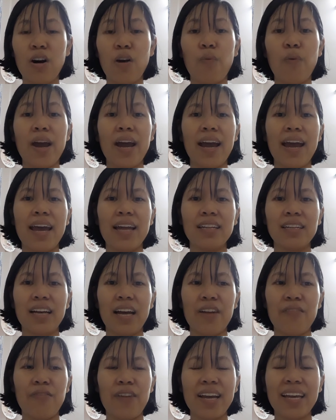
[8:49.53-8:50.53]
where and
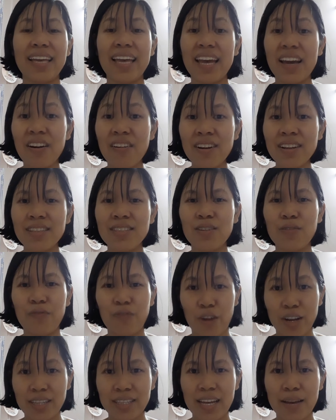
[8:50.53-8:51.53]
can I find carrots,
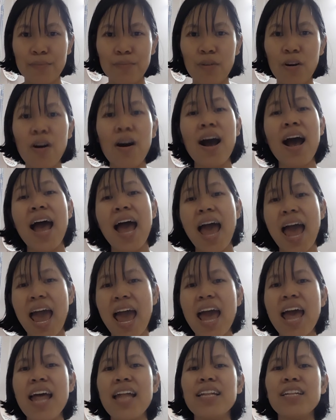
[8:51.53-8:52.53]
for example,
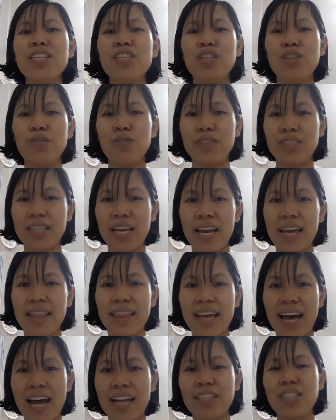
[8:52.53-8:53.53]
and you say
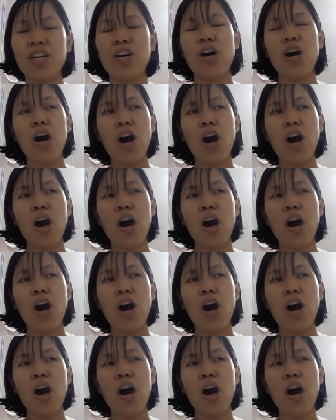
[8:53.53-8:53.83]
that,